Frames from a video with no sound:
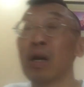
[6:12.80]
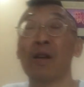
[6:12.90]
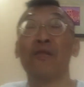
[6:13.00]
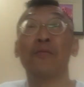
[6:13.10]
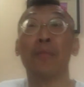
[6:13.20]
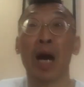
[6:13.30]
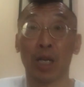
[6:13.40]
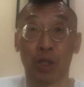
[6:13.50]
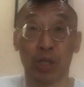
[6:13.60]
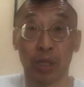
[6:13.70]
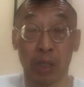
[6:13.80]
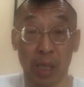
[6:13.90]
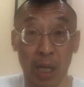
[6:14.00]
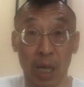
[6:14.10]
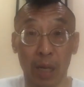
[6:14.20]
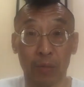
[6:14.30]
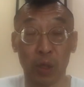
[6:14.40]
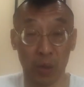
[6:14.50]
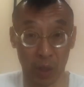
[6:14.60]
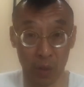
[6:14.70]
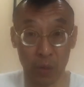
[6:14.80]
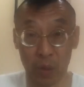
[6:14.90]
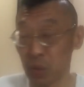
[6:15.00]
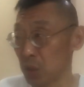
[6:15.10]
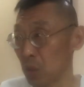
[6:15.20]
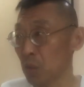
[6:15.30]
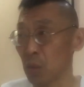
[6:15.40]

of March 2020,